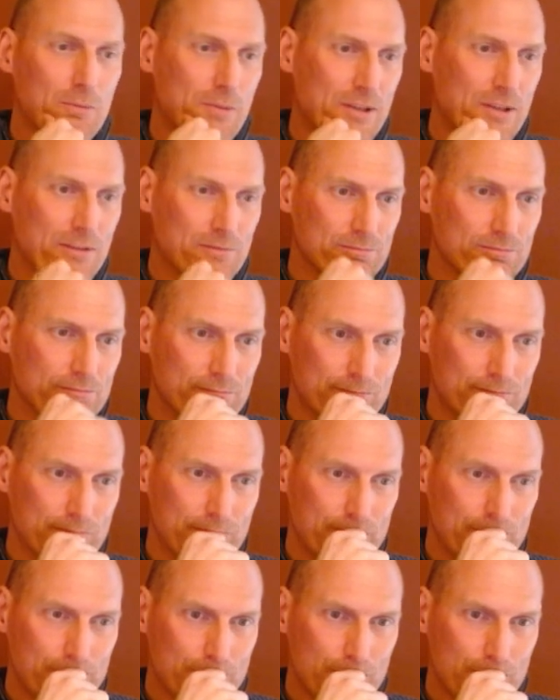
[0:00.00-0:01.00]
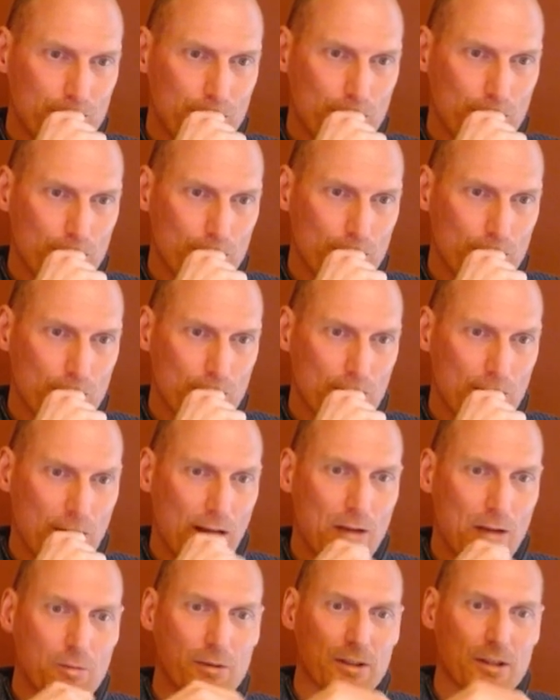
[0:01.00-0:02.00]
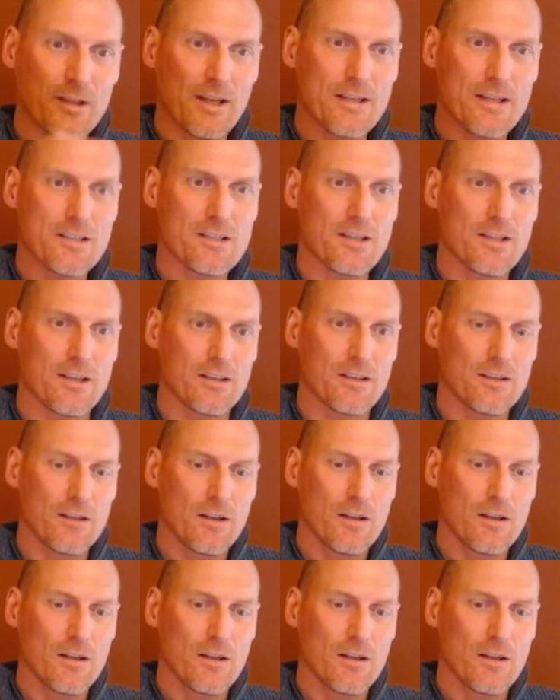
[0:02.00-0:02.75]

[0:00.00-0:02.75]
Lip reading: but I realized that